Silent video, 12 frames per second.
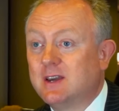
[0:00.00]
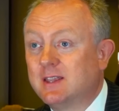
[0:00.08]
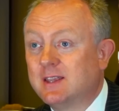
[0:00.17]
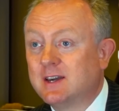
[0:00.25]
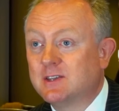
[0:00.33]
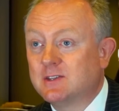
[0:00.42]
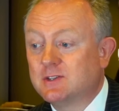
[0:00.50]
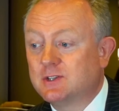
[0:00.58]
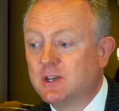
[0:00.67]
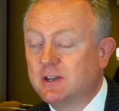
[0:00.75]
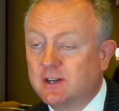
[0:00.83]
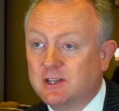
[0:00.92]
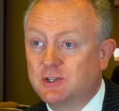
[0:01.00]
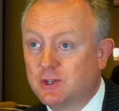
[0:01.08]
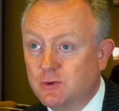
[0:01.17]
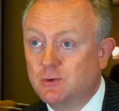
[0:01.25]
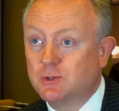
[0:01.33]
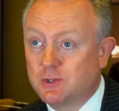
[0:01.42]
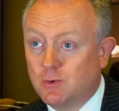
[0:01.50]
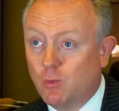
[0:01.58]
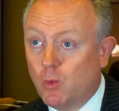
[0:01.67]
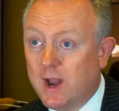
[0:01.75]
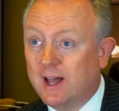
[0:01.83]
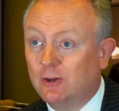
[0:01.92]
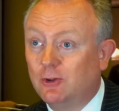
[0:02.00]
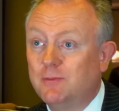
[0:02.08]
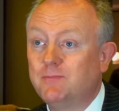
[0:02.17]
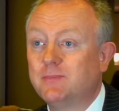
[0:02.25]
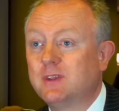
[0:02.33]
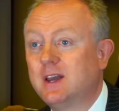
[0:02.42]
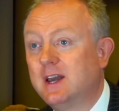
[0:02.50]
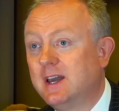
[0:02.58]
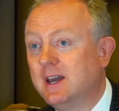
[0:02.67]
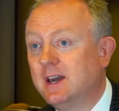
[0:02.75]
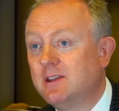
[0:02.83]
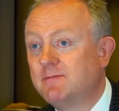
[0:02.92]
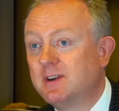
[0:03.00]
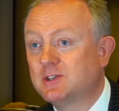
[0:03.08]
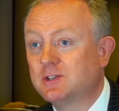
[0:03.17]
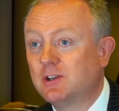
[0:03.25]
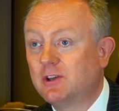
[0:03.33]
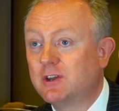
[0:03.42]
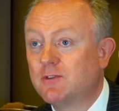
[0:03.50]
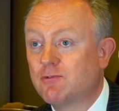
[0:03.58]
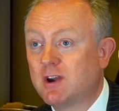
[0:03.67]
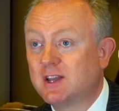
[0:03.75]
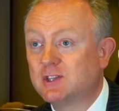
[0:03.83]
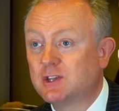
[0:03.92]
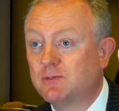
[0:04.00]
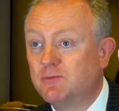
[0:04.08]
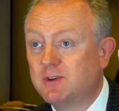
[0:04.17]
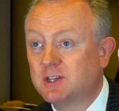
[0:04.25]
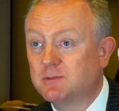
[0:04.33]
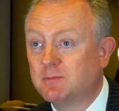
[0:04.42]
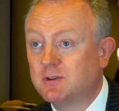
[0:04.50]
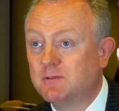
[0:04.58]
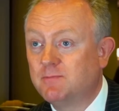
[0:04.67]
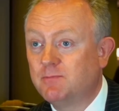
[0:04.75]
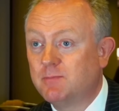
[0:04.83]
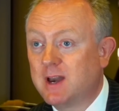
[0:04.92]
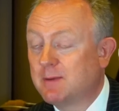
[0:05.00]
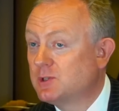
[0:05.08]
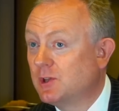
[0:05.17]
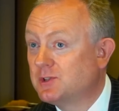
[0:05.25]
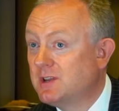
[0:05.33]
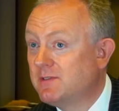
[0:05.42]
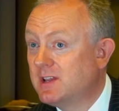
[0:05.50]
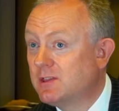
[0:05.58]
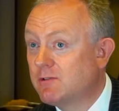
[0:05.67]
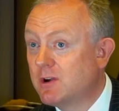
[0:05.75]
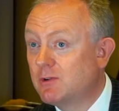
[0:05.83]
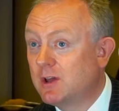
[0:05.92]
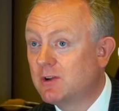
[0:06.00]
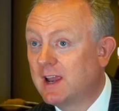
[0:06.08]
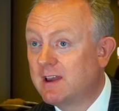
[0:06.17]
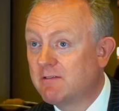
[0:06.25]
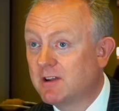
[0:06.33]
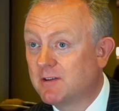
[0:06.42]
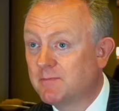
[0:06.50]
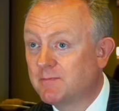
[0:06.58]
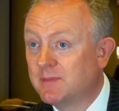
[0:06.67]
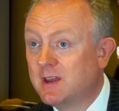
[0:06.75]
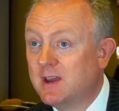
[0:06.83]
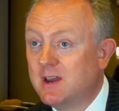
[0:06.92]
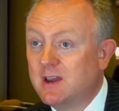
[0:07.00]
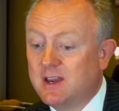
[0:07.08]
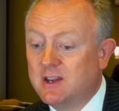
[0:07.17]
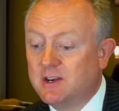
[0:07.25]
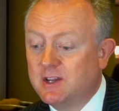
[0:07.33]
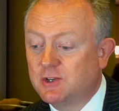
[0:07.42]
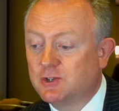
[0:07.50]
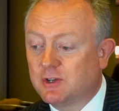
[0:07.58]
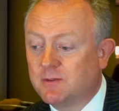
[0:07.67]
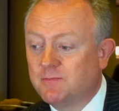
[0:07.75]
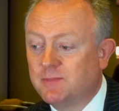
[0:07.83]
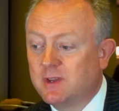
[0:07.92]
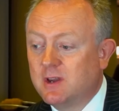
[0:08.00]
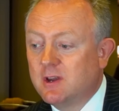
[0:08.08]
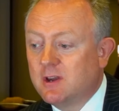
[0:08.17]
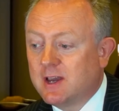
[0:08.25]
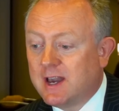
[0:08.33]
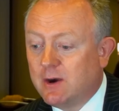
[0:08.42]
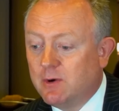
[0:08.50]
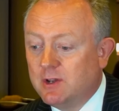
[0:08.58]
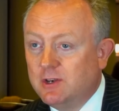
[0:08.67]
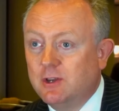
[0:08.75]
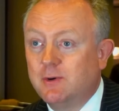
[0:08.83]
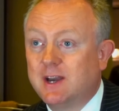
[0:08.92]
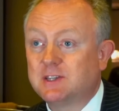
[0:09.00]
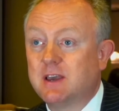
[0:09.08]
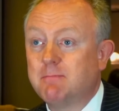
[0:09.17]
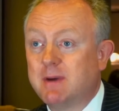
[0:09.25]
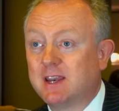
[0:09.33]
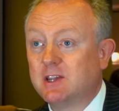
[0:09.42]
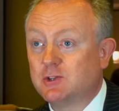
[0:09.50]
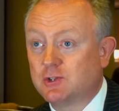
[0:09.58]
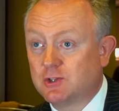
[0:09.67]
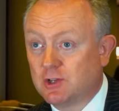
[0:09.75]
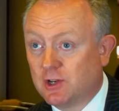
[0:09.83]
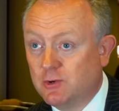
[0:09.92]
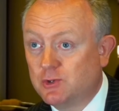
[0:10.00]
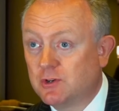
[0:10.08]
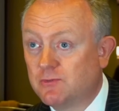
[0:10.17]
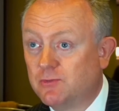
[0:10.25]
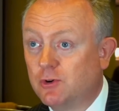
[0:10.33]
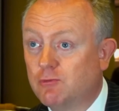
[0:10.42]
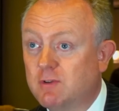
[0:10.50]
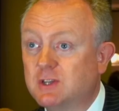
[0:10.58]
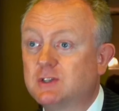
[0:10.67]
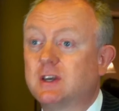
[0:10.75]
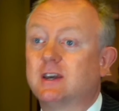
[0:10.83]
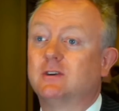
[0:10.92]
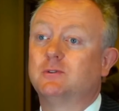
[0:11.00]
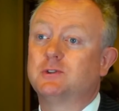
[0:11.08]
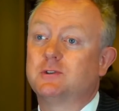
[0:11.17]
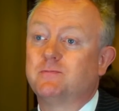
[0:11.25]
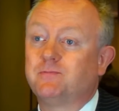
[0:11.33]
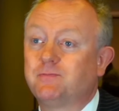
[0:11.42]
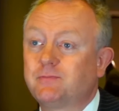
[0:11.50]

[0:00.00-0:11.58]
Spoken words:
And that certainly suits well an investor looking for hands-off investment, perhaps not even in their own local area. In addition, our new asset managed solution for resales